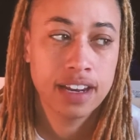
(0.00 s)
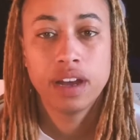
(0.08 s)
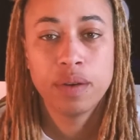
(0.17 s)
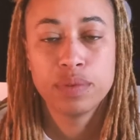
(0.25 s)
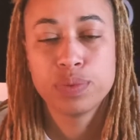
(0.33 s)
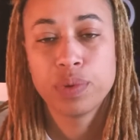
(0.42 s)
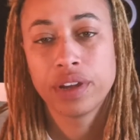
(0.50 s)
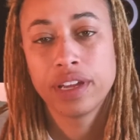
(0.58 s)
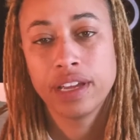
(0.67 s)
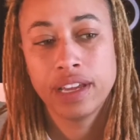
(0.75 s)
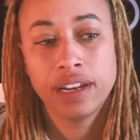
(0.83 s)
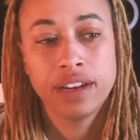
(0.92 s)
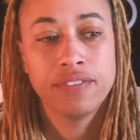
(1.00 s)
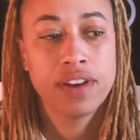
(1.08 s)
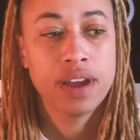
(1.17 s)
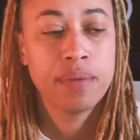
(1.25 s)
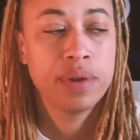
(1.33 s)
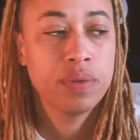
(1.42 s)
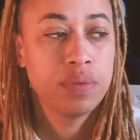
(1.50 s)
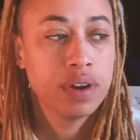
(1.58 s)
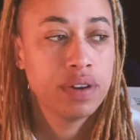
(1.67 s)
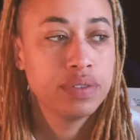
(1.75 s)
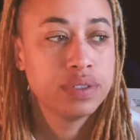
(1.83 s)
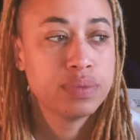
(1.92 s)
I was working in an environment where
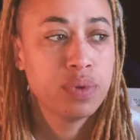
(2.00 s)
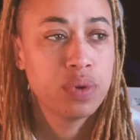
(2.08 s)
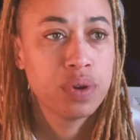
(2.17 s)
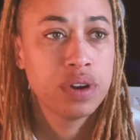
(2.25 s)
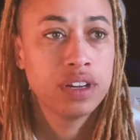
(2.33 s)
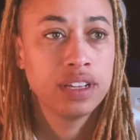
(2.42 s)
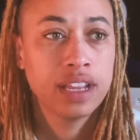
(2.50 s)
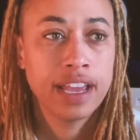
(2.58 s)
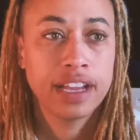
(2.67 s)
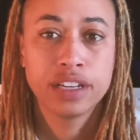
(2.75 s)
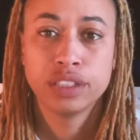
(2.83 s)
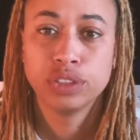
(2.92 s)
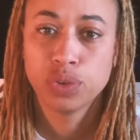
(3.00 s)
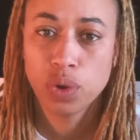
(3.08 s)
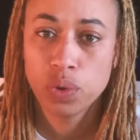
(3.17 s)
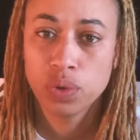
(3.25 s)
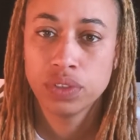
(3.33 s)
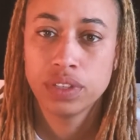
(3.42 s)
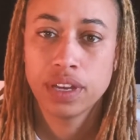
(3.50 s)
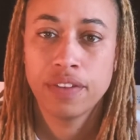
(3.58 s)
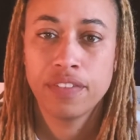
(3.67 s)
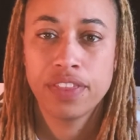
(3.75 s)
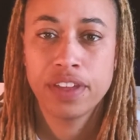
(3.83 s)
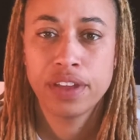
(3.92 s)
it was more like controlled,
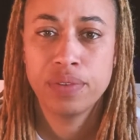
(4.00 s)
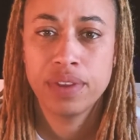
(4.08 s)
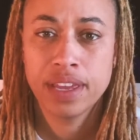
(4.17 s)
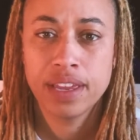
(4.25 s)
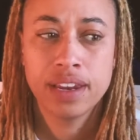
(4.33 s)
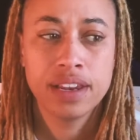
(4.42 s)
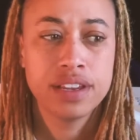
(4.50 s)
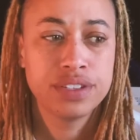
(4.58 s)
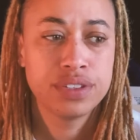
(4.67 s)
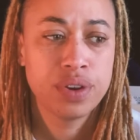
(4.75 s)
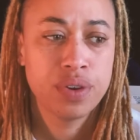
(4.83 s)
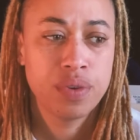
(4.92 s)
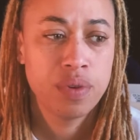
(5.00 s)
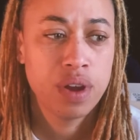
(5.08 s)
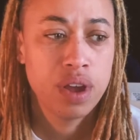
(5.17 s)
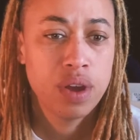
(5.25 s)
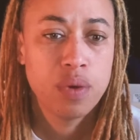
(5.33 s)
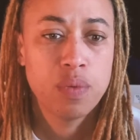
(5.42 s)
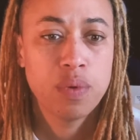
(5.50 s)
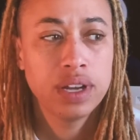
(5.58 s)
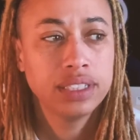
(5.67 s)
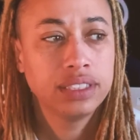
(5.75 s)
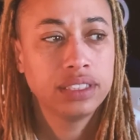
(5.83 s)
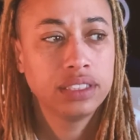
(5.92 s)
everything you did. So
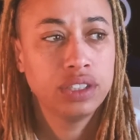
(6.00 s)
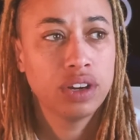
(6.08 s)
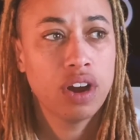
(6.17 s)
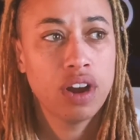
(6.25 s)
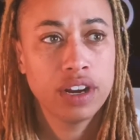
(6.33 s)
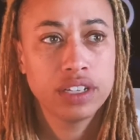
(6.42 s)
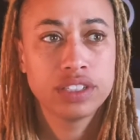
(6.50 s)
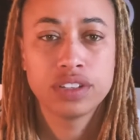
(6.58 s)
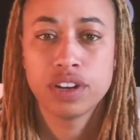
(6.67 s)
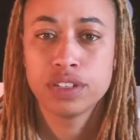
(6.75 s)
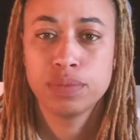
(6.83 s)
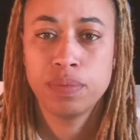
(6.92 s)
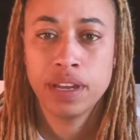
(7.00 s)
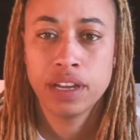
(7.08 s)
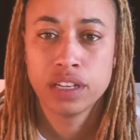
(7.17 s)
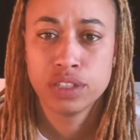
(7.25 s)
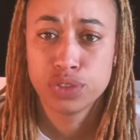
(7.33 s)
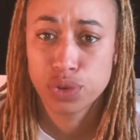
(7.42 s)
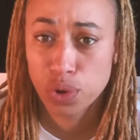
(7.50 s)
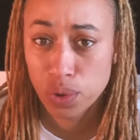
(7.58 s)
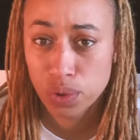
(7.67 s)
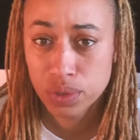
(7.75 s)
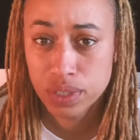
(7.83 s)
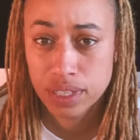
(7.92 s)
once your art starts being
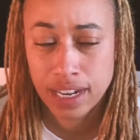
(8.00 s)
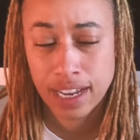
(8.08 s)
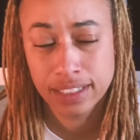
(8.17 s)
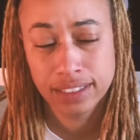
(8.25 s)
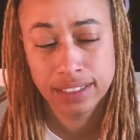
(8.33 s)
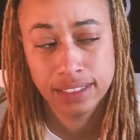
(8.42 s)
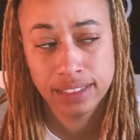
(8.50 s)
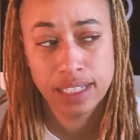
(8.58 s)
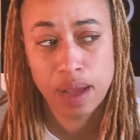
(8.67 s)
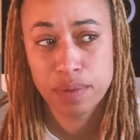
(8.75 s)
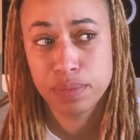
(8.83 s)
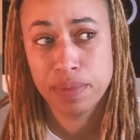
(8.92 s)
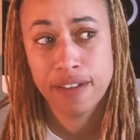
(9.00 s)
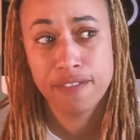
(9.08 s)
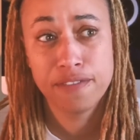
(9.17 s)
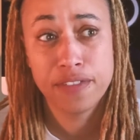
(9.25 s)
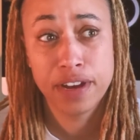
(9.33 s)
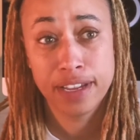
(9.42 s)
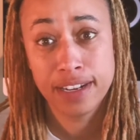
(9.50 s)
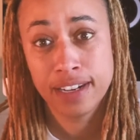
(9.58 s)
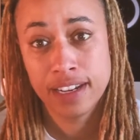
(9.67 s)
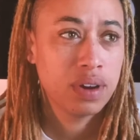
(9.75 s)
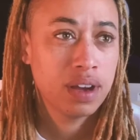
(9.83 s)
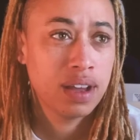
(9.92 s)
controlled, it actually stops being fun.
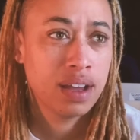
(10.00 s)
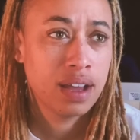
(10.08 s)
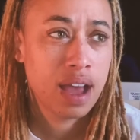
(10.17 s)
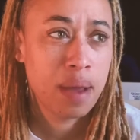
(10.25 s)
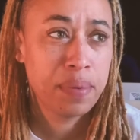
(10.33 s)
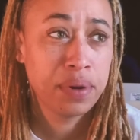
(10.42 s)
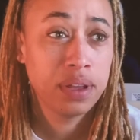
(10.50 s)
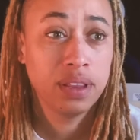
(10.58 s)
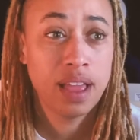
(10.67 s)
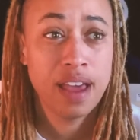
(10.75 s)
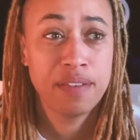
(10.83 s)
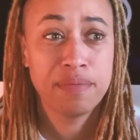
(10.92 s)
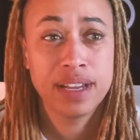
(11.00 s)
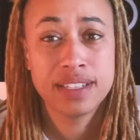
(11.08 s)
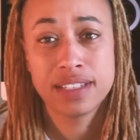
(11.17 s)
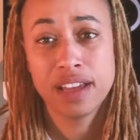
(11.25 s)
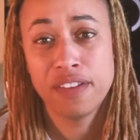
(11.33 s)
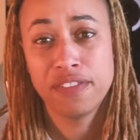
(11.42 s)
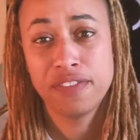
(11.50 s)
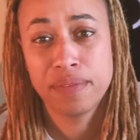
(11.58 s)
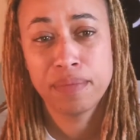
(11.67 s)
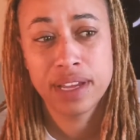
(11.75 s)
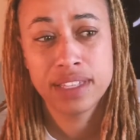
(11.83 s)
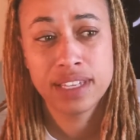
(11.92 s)
I put a lot of myself and
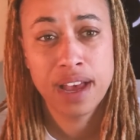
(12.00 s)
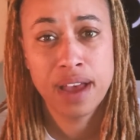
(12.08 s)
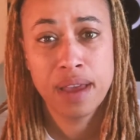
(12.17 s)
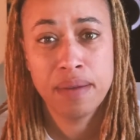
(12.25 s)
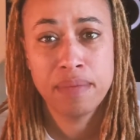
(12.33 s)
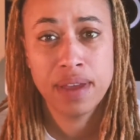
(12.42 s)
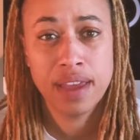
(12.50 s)
my time